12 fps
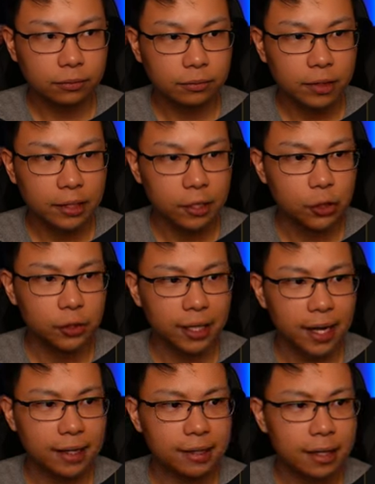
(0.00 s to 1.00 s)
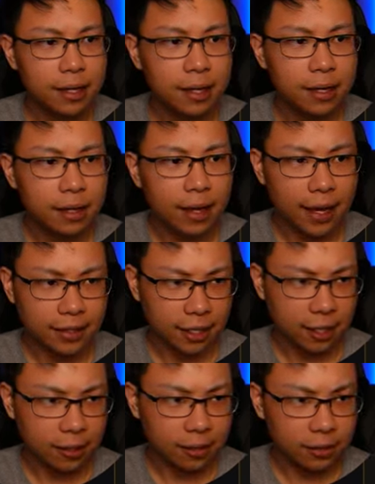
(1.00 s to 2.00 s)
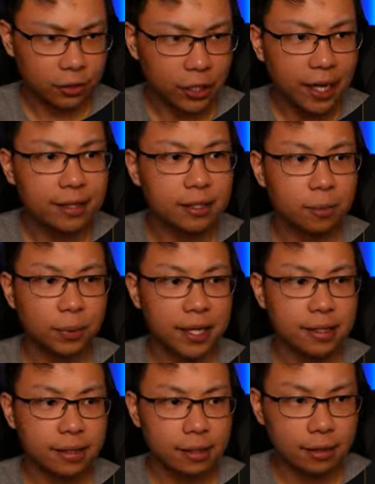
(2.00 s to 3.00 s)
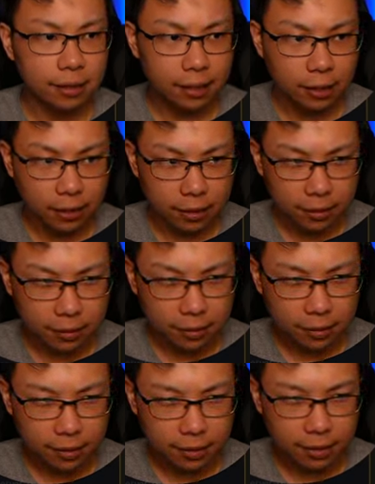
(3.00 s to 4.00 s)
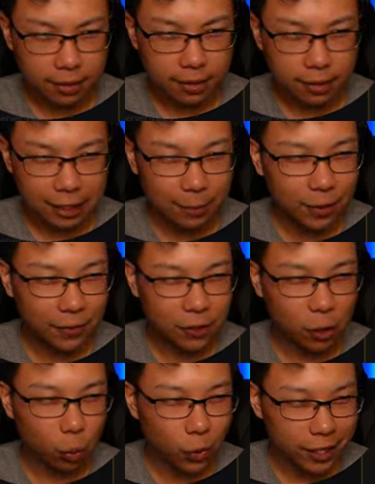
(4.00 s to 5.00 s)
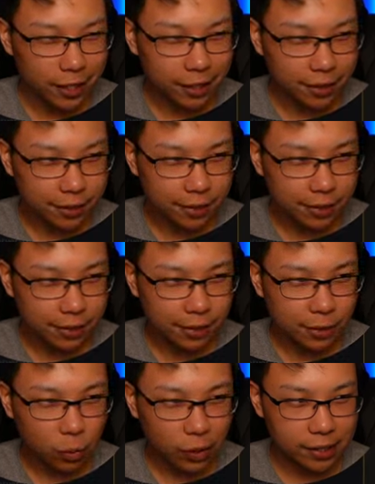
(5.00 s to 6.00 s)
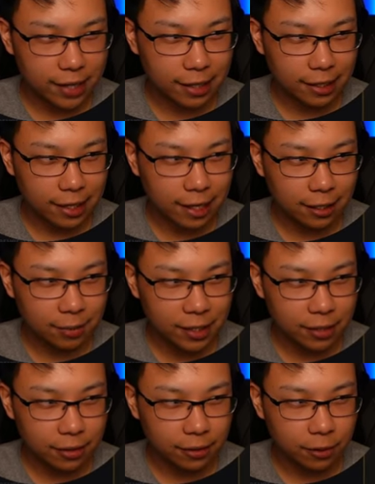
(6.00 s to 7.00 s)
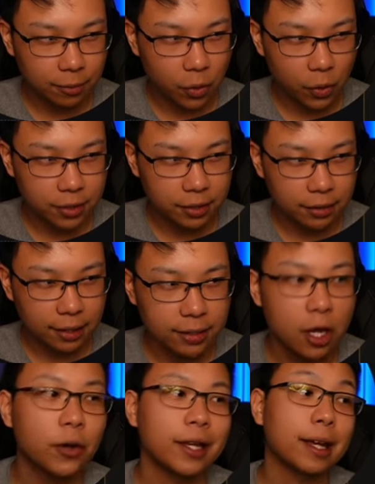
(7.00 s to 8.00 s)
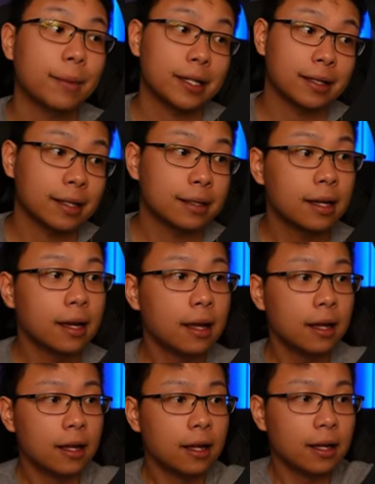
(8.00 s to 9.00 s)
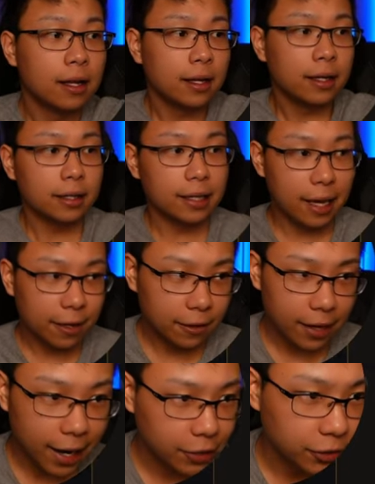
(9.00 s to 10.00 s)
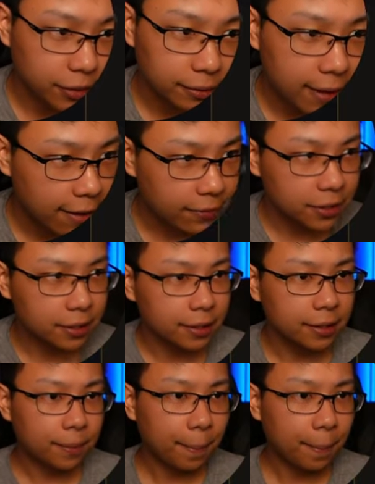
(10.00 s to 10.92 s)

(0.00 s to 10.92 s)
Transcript: Neutralize has a chance to place debuffs on weak hits when attacking enemies under poison clouds. Okay, that makes sense. Yeah, Hydra, obviously.